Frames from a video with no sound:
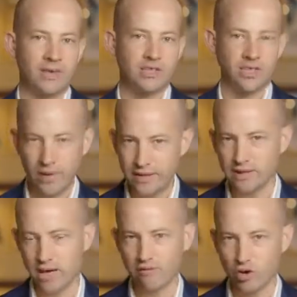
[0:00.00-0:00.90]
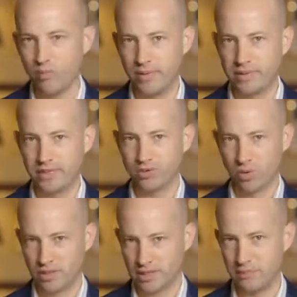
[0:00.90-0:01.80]
So inside of your business,
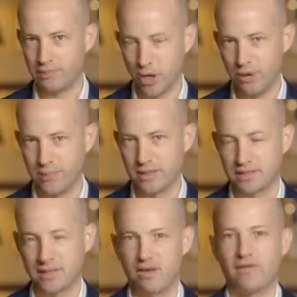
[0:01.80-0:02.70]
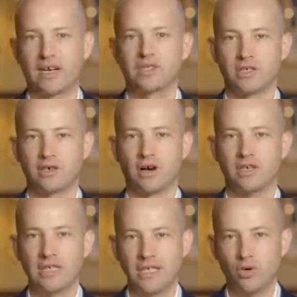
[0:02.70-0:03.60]
what's the purpose that you've actually
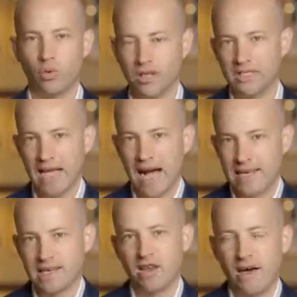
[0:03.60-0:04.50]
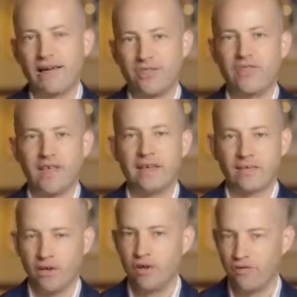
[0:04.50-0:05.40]
got? What is the underlying thing
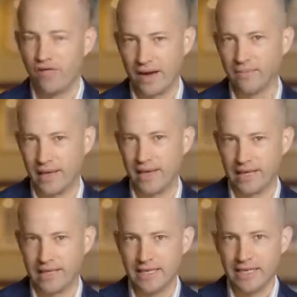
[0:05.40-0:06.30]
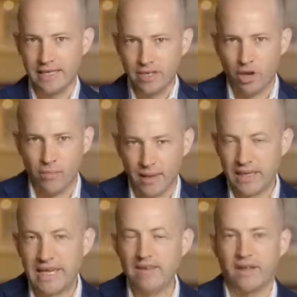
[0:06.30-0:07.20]
that you fundamentally, you know,
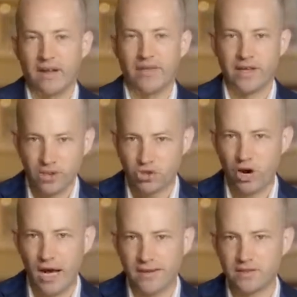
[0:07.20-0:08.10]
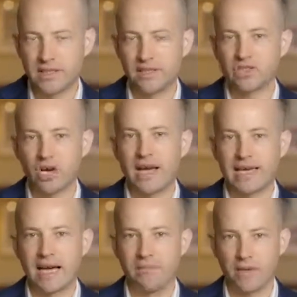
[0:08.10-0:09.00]
believe in that drives the entire
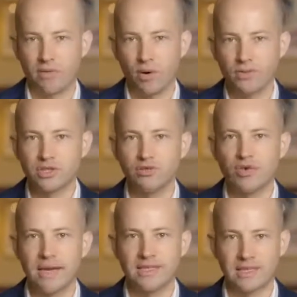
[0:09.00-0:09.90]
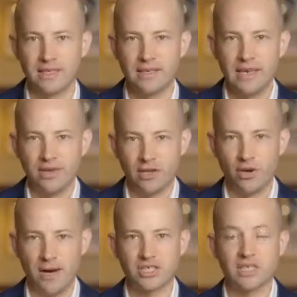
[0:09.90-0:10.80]
company? What was the reason that
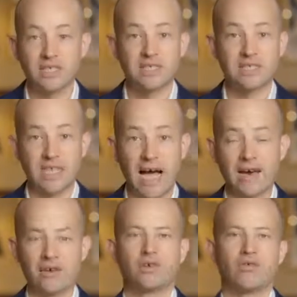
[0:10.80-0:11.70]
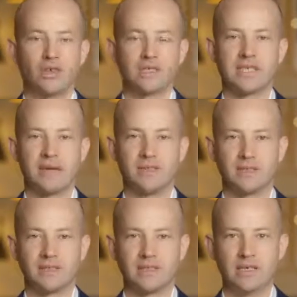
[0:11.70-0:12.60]
you actually started your real estate
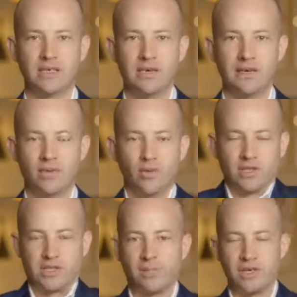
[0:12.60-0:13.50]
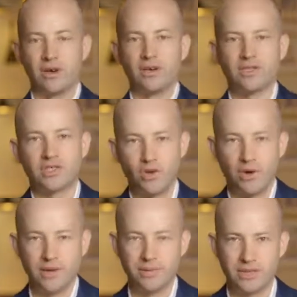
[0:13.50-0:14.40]
business? Was it because
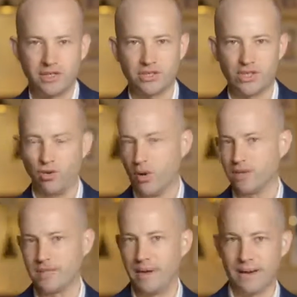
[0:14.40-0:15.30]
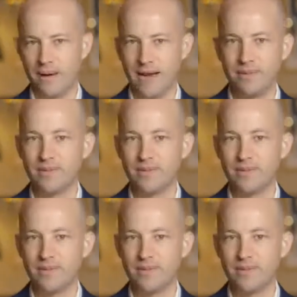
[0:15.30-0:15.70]
you're in a position that you wanted to make money?